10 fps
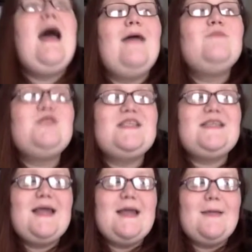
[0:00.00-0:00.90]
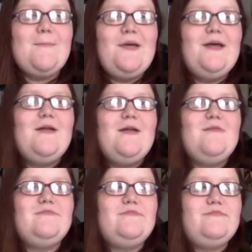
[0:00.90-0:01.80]
I'm just kidding. But,
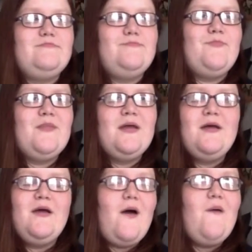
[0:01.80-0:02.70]
oh,